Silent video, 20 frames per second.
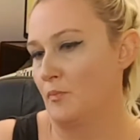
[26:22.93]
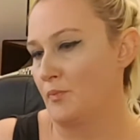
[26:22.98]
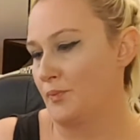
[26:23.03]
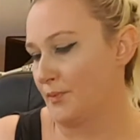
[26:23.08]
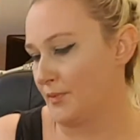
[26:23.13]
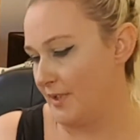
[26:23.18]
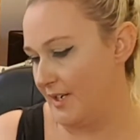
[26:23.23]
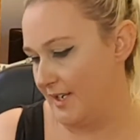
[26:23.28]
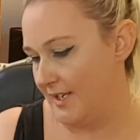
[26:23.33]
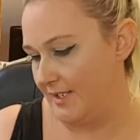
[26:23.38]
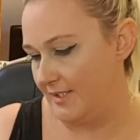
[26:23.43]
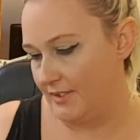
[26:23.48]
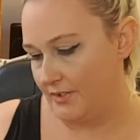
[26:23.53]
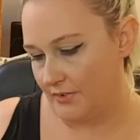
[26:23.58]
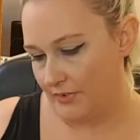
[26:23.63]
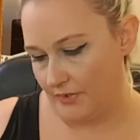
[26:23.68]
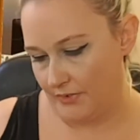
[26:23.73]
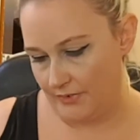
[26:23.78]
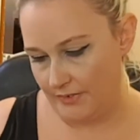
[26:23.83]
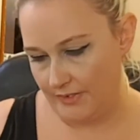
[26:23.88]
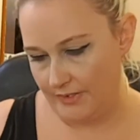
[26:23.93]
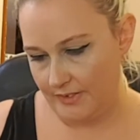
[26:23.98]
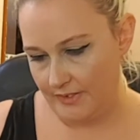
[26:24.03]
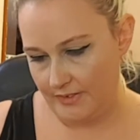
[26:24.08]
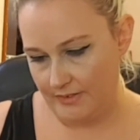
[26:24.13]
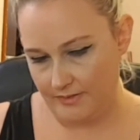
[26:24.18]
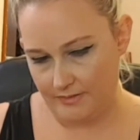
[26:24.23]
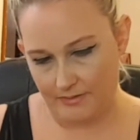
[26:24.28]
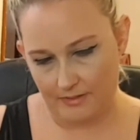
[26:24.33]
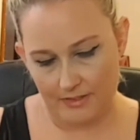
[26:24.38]
brand on
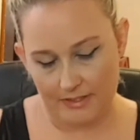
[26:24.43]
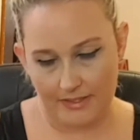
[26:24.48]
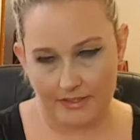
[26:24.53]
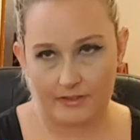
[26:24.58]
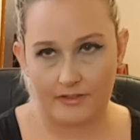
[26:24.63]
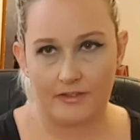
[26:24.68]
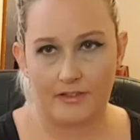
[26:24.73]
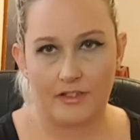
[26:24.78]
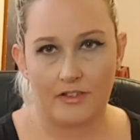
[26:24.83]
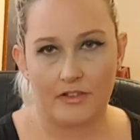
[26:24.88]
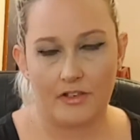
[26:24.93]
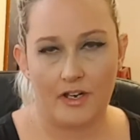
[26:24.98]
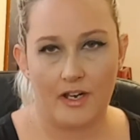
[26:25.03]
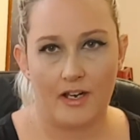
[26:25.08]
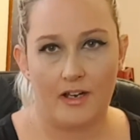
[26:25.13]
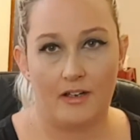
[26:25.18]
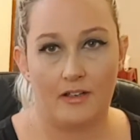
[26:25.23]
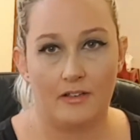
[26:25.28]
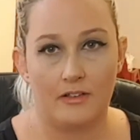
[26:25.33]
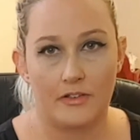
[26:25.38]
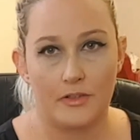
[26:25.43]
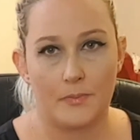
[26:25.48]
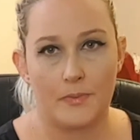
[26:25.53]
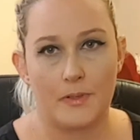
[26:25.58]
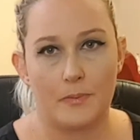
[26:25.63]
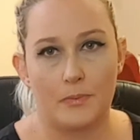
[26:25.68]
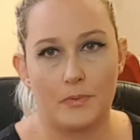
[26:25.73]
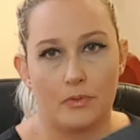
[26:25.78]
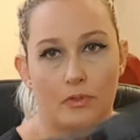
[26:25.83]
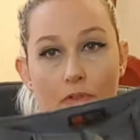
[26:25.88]
it, like you know how a lot of
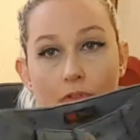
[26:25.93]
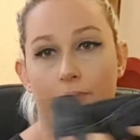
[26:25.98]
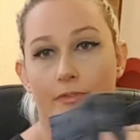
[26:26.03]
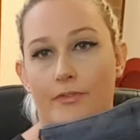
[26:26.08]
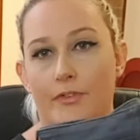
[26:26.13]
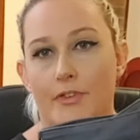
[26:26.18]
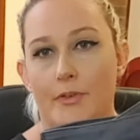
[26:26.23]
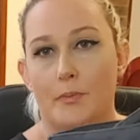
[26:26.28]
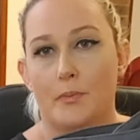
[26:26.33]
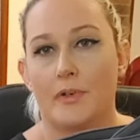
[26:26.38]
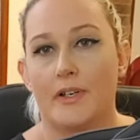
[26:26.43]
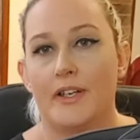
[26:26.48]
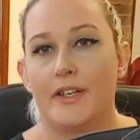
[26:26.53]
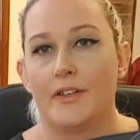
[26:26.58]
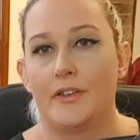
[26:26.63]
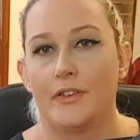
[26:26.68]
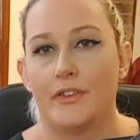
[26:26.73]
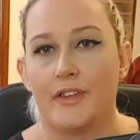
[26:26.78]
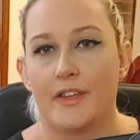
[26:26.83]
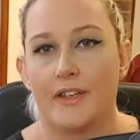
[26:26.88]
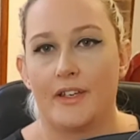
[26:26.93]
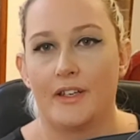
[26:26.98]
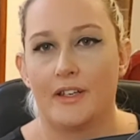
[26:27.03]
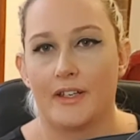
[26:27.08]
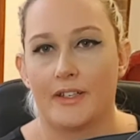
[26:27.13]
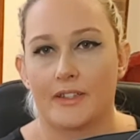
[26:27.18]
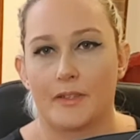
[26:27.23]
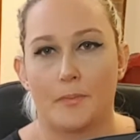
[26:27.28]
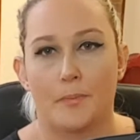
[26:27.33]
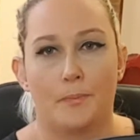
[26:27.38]
people look for the brand on there,
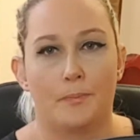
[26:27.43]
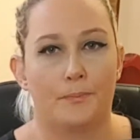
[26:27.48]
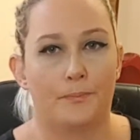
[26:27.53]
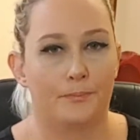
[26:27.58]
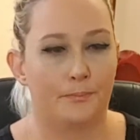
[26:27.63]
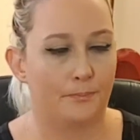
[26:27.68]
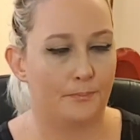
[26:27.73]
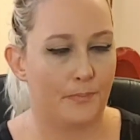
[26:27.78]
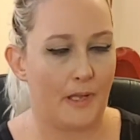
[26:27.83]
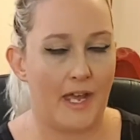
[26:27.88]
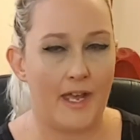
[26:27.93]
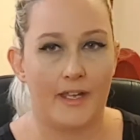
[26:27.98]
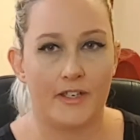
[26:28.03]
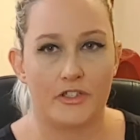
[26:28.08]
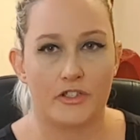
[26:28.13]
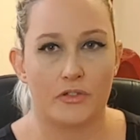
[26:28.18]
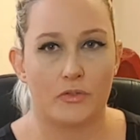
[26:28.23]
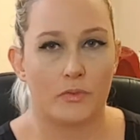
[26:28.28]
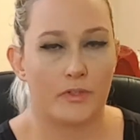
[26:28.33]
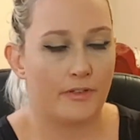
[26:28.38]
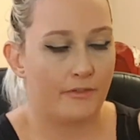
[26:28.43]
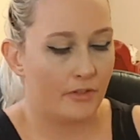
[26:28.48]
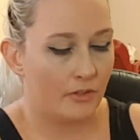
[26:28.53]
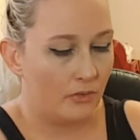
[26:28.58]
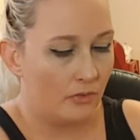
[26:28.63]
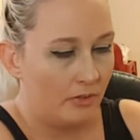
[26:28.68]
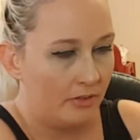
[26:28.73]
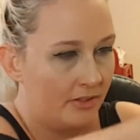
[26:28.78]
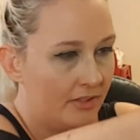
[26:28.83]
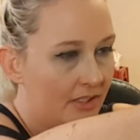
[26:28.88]
like the patch or whatever you
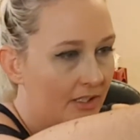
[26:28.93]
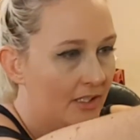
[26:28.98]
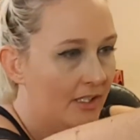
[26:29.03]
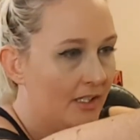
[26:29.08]
call it.